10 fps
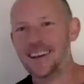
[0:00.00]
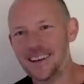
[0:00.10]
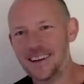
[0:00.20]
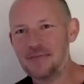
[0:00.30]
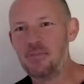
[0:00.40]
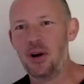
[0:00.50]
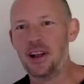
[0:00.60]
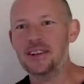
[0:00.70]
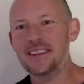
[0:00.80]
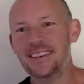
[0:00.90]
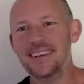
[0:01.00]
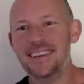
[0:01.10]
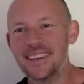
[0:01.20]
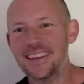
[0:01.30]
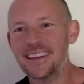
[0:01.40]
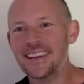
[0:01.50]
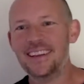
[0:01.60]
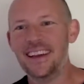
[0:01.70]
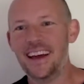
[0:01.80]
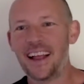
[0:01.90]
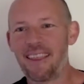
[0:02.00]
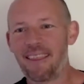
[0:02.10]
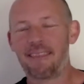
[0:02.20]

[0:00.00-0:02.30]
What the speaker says: was doing that. So I actually